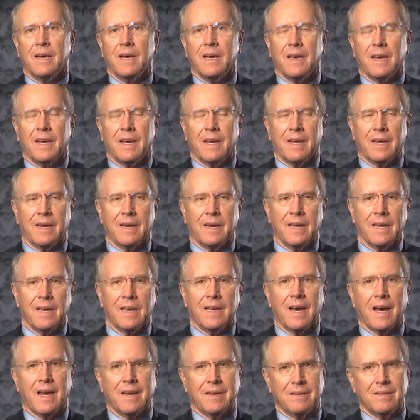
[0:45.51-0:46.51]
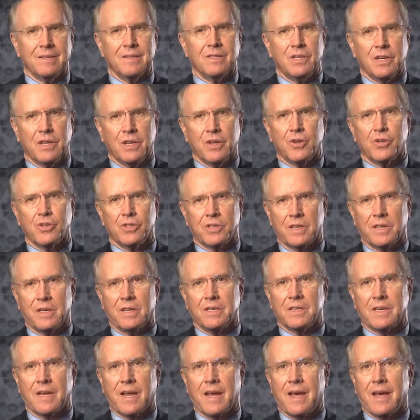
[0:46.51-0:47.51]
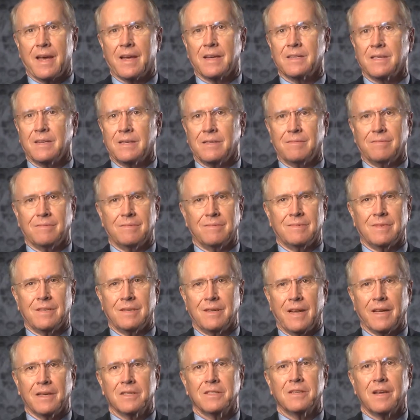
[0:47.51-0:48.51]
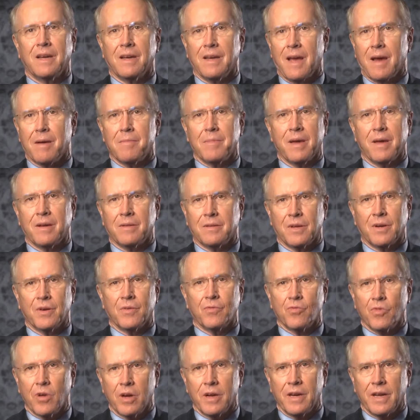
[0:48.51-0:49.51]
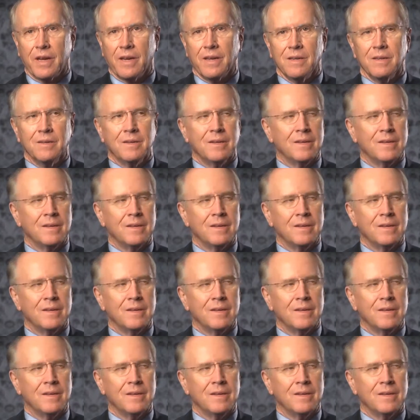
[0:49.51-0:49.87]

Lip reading: And he got tears in his eyes, and the next day I'm out there running